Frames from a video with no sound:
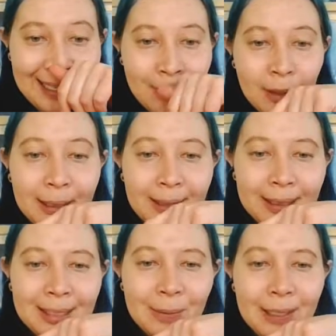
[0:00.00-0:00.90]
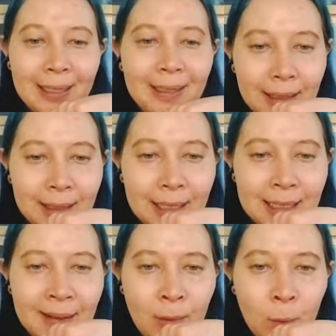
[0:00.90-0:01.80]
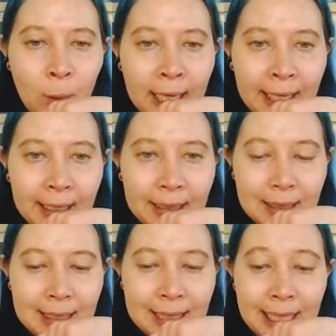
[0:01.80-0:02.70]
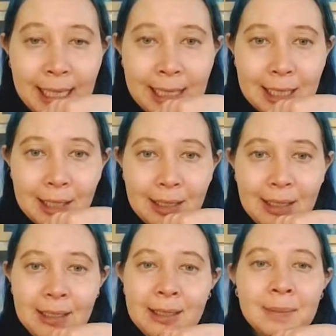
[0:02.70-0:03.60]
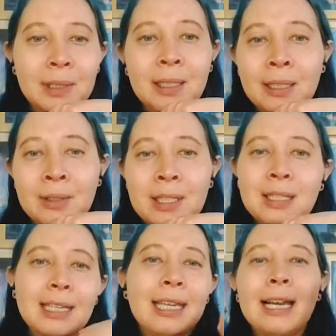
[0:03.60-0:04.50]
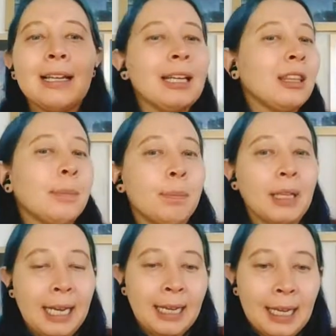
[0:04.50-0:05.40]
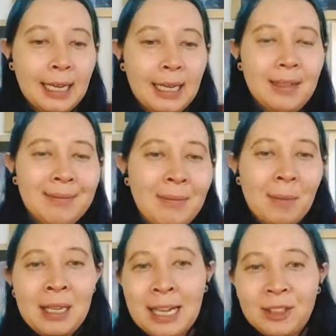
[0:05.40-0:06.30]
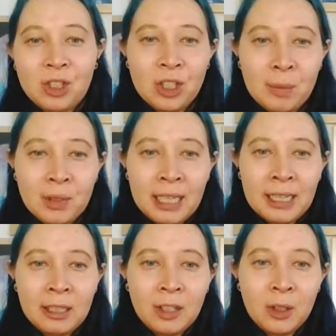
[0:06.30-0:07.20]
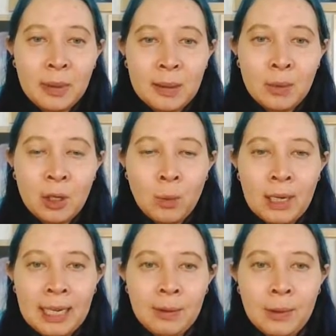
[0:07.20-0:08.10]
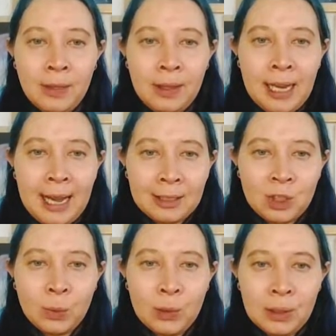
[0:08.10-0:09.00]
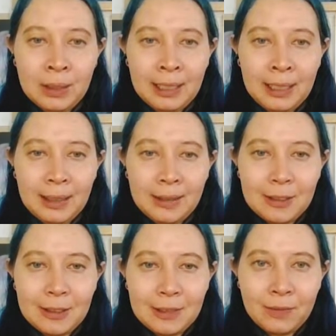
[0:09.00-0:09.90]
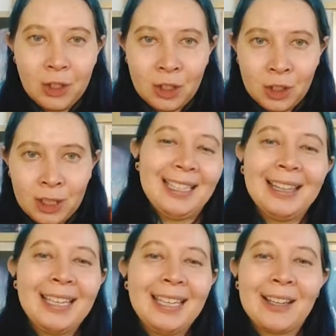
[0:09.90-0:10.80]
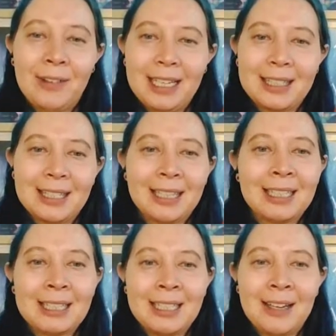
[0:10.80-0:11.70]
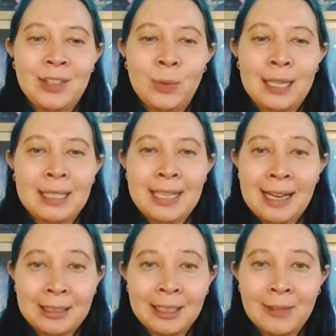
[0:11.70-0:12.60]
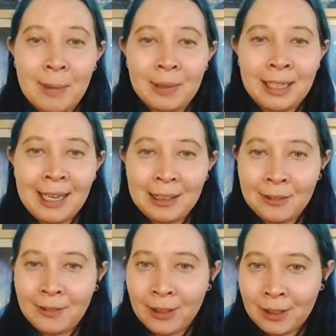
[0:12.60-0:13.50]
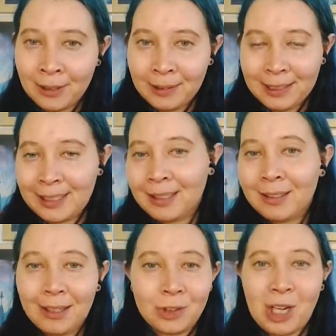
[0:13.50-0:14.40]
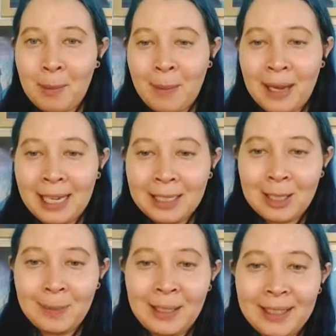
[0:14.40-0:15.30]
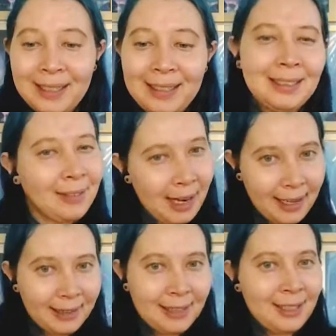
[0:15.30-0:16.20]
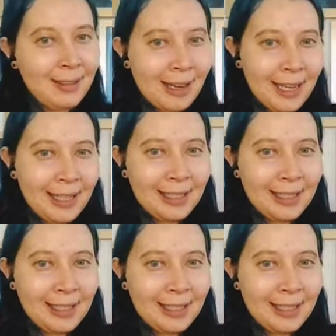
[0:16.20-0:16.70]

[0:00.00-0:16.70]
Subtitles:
What about this one? It does have a white seat, but you know, since I can't get the blanket, maybe I should bring in a little bit more white with the actual like furniture. I think it fits. Like, it doesn't have to exactly replicate the photo. Like, I'll try my best, but okay, let's do that. I